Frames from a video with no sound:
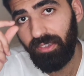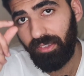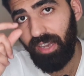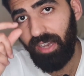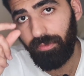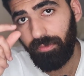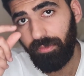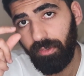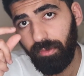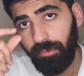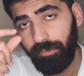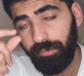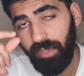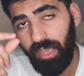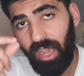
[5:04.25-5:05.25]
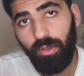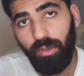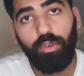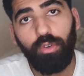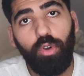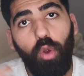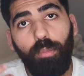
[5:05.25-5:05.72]
left and it
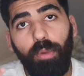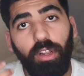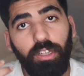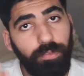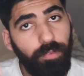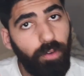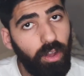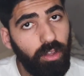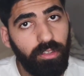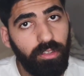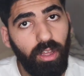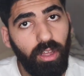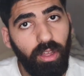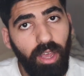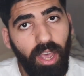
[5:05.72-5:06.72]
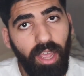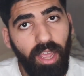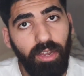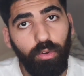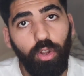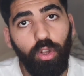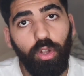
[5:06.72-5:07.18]
will grow much faster and
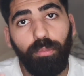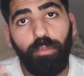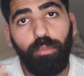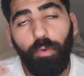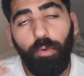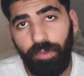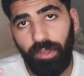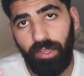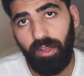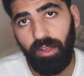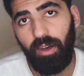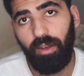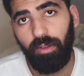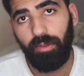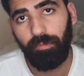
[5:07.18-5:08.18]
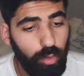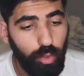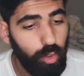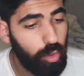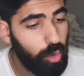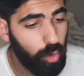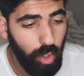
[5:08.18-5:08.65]
it will look more thicker.
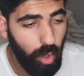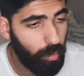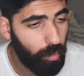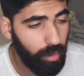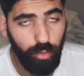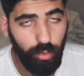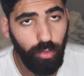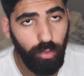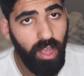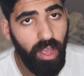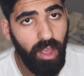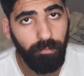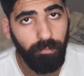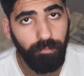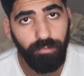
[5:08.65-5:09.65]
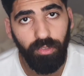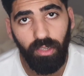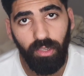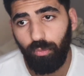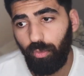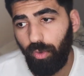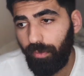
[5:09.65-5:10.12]
You do not want to do that.
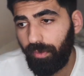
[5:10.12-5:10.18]
With a